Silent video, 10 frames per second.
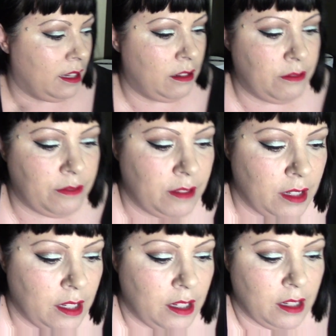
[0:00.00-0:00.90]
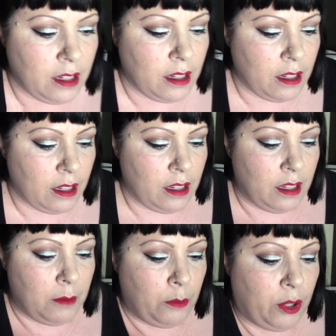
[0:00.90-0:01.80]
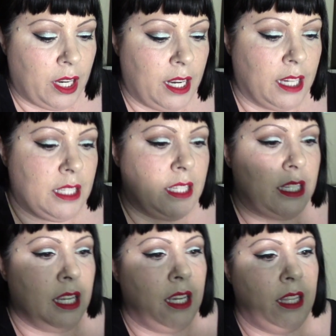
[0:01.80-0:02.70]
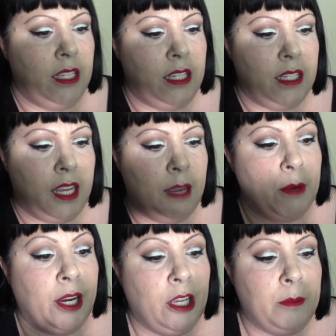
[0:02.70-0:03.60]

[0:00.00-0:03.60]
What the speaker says: kind of products. This is a Mario